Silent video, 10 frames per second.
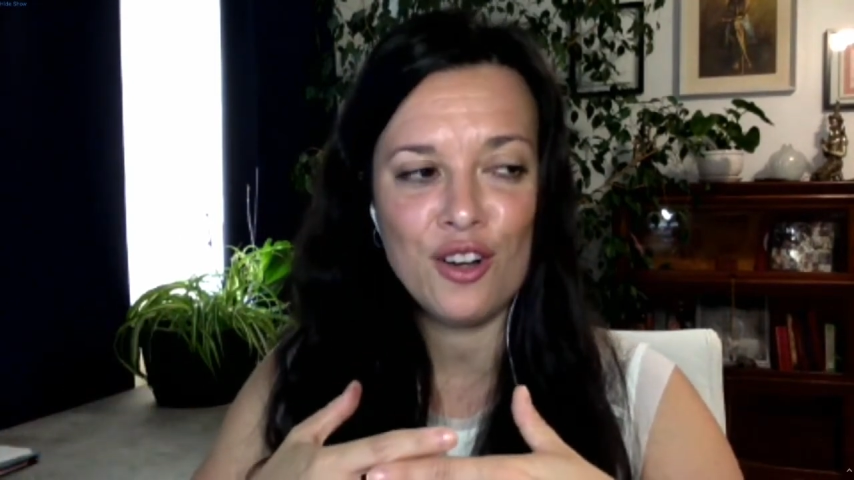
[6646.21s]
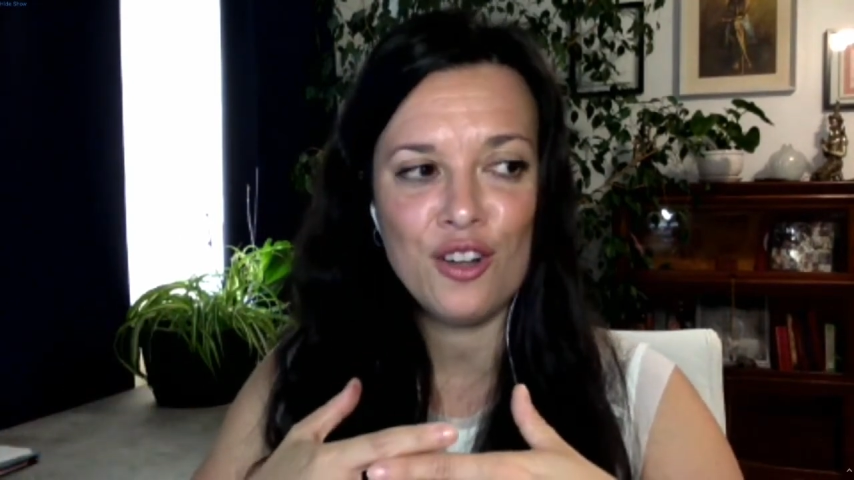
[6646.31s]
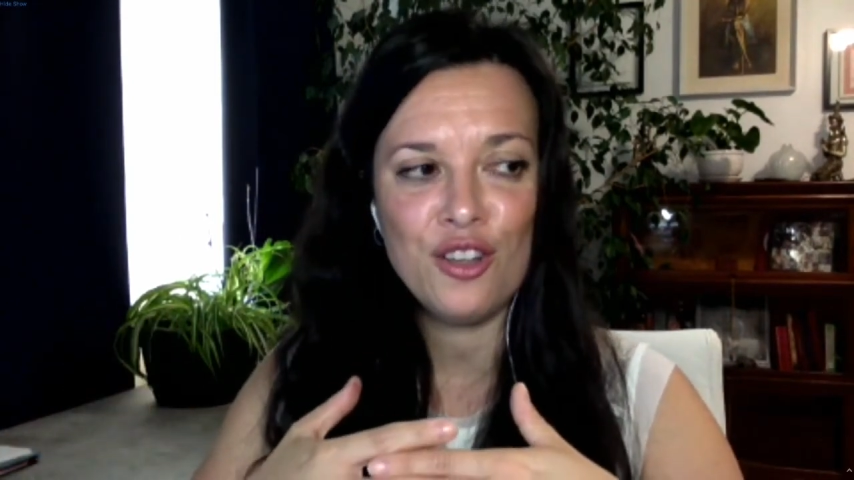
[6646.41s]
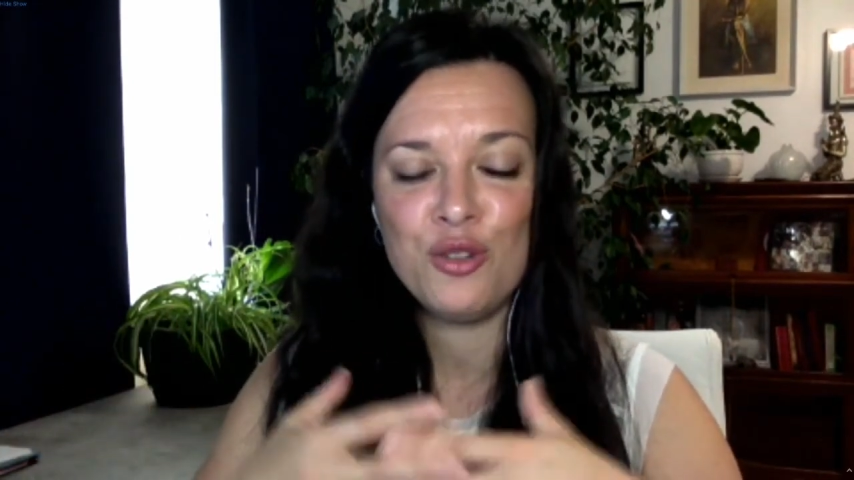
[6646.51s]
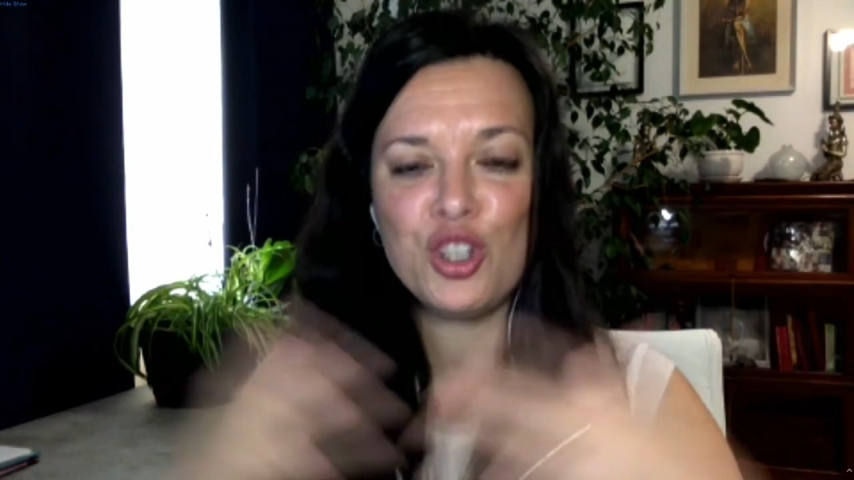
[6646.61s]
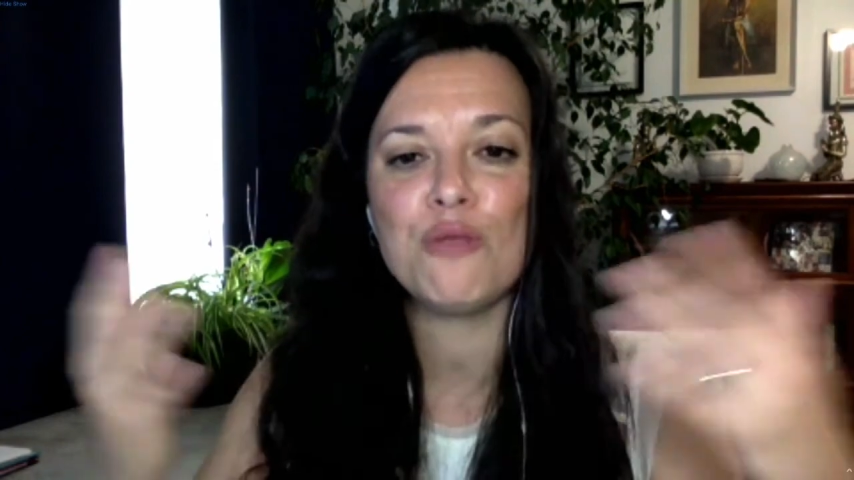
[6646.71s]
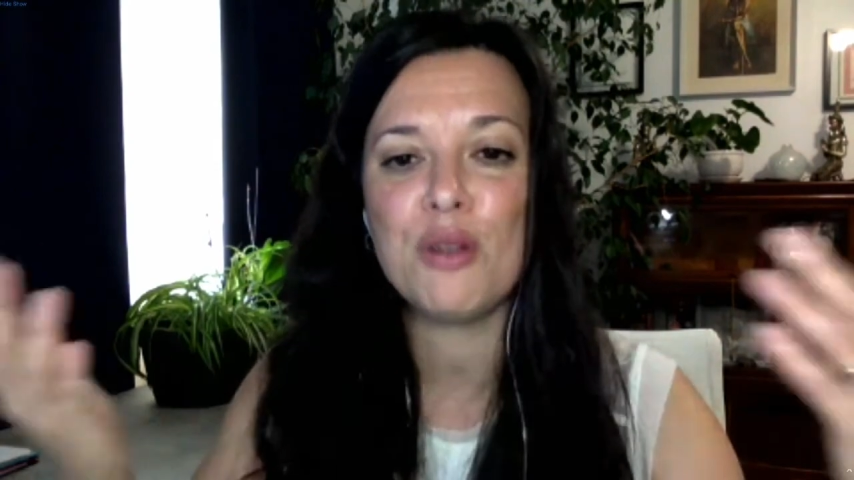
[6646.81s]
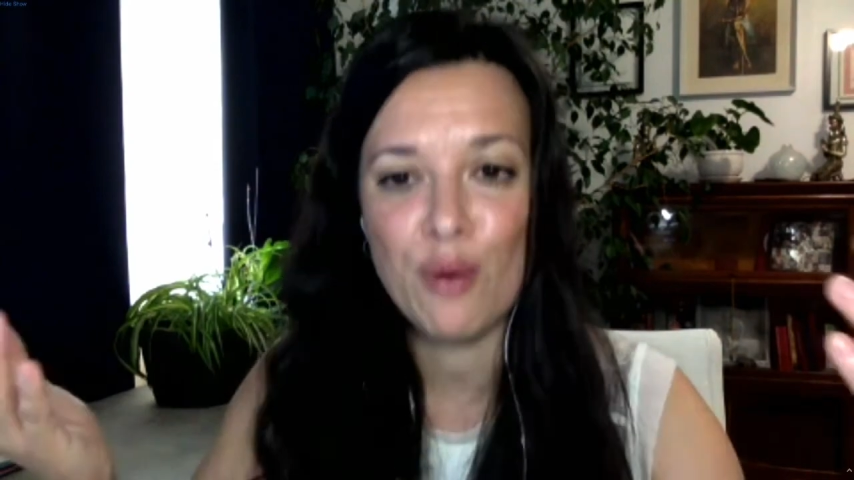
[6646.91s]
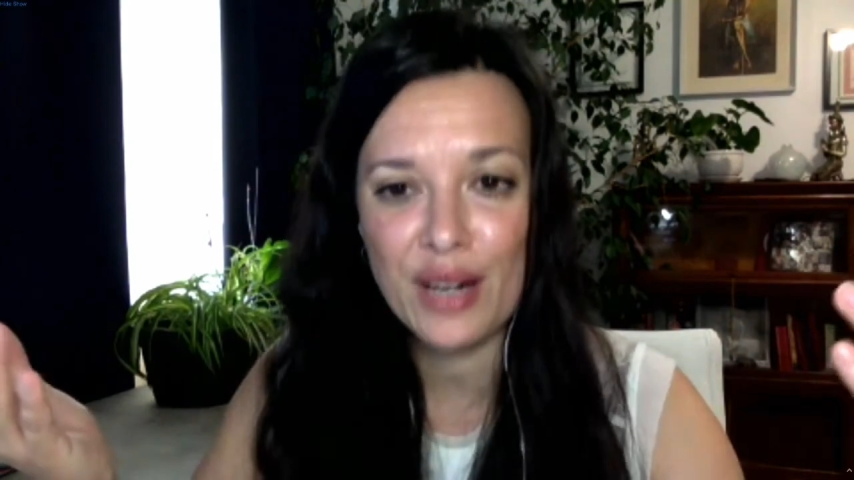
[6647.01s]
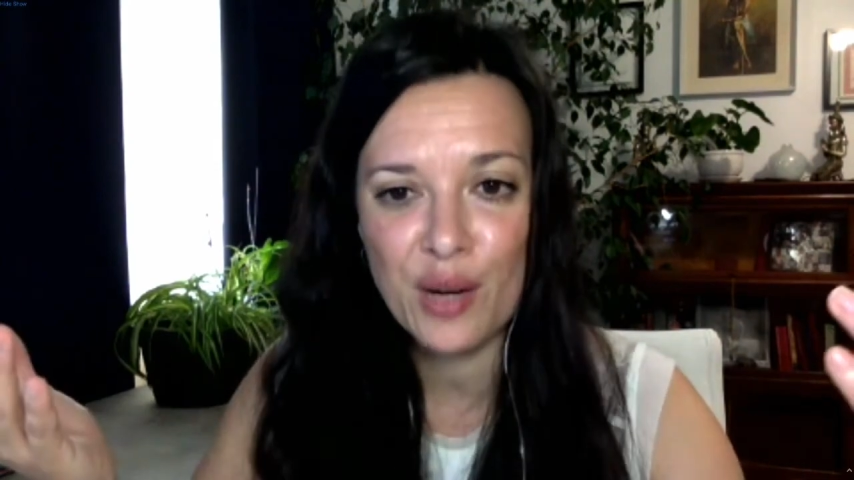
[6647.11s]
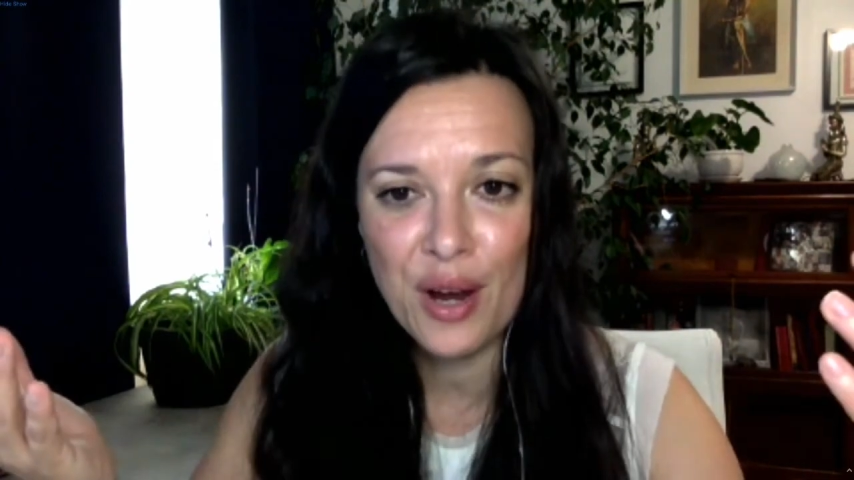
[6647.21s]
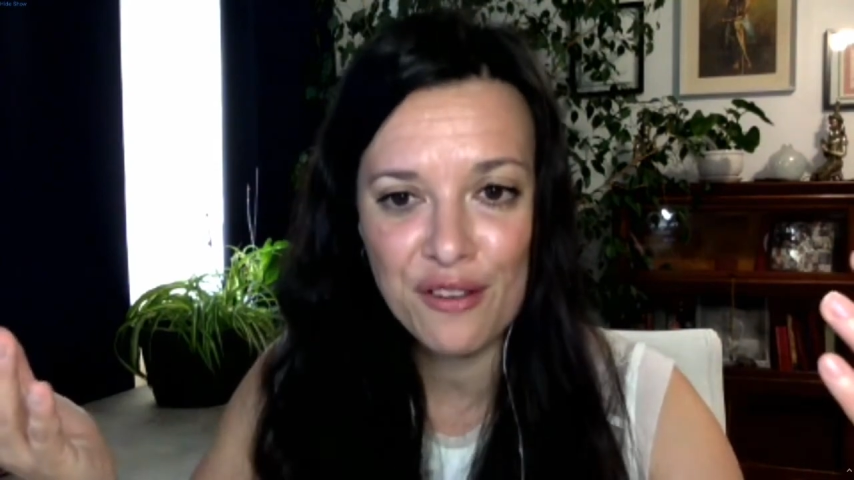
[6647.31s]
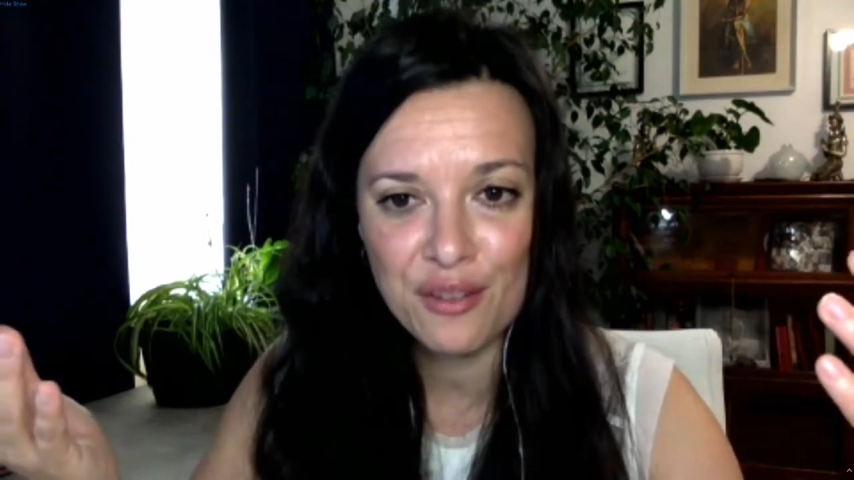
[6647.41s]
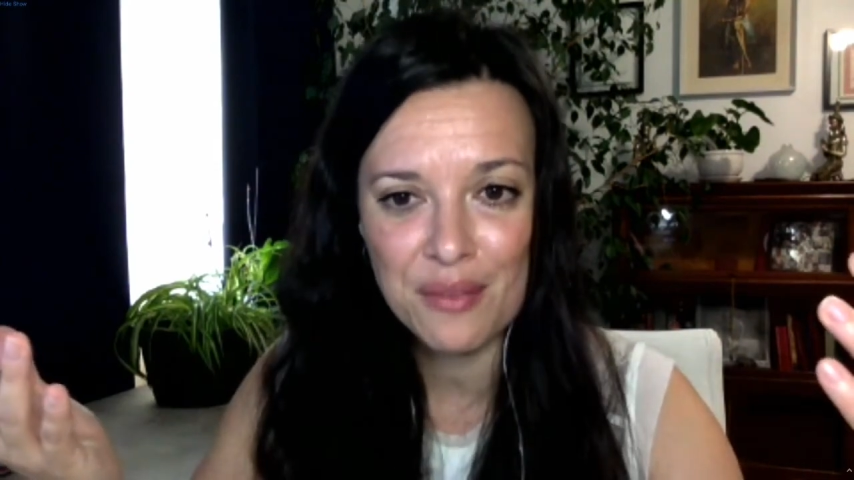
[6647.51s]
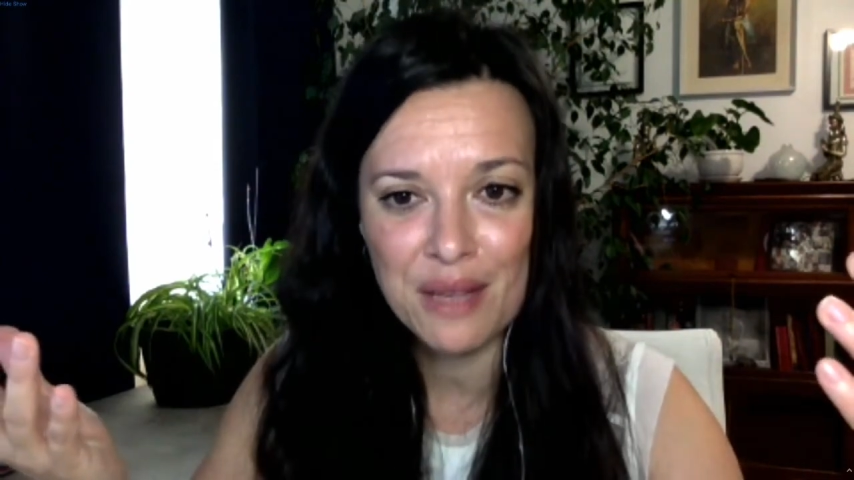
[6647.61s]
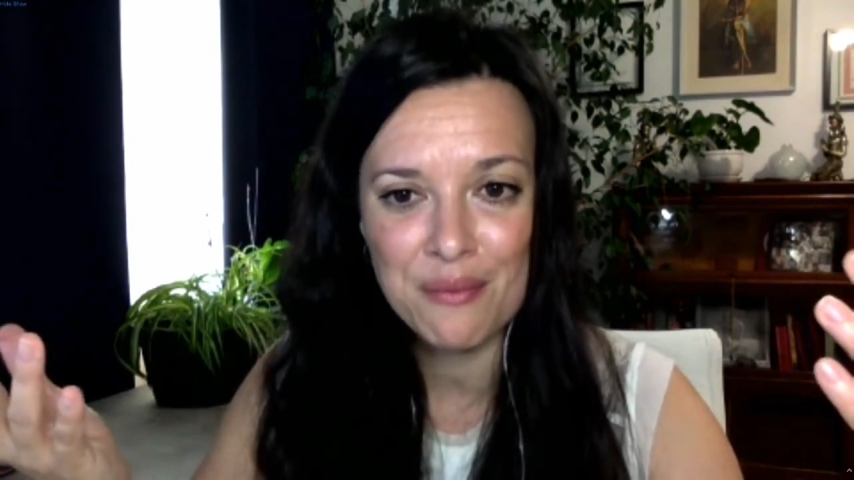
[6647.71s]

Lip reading: you shouldn't be running away from them.